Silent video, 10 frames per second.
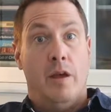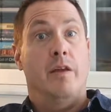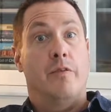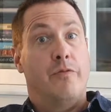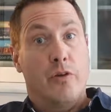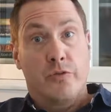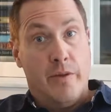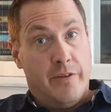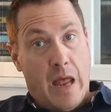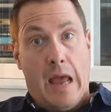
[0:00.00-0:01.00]
In the first
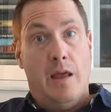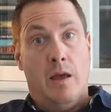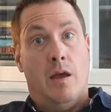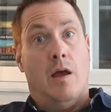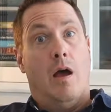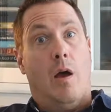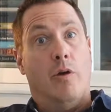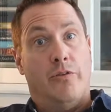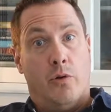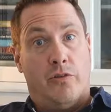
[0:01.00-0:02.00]
one today, I
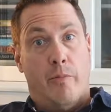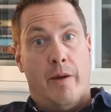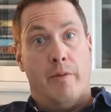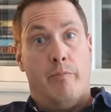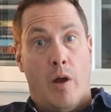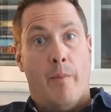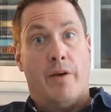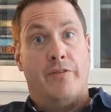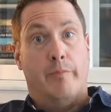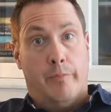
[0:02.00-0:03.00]
want to talk to you about the
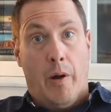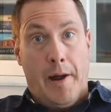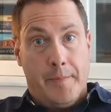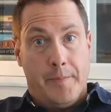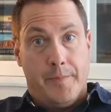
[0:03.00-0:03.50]
Braaimaster Braai.